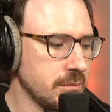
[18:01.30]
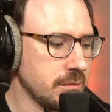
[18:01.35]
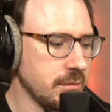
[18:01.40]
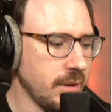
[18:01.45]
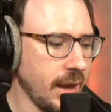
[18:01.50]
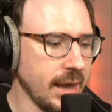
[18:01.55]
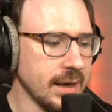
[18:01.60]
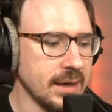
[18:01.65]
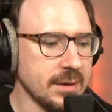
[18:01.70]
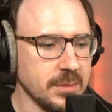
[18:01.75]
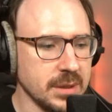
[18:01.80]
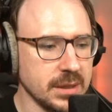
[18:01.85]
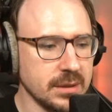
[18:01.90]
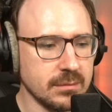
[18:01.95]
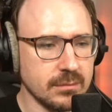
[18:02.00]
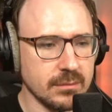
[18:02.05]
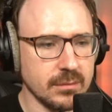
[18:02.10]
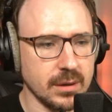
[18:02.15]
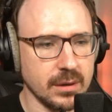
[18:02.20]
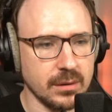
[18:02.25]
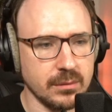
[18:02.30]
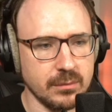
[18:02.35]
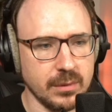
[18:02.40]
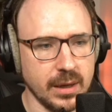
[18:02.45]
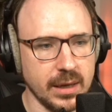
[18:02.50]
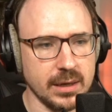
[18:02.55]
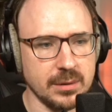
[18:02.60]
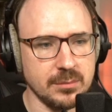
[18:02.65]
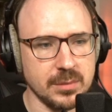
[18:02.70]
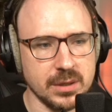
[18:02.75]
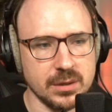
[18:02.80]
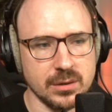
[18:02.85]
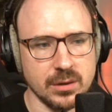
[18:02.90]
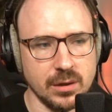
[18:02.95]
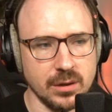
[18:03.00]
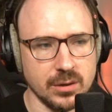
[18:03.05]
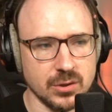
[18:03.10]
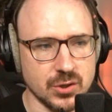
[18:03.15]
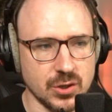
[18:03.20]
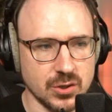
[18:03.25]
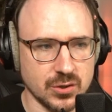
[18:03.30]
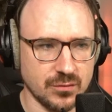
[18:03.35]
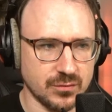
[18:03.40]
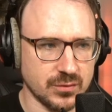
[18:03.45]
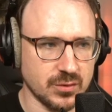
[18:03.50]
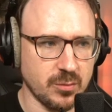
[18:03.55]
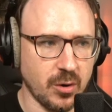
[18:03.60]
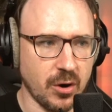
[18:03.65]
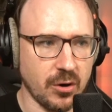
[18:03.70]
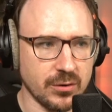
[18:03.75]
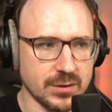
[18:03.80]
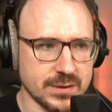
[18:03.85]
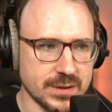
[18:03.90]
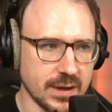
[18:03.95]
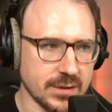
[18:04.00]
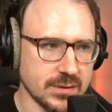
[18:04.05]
enemy Church of Tomorrow says,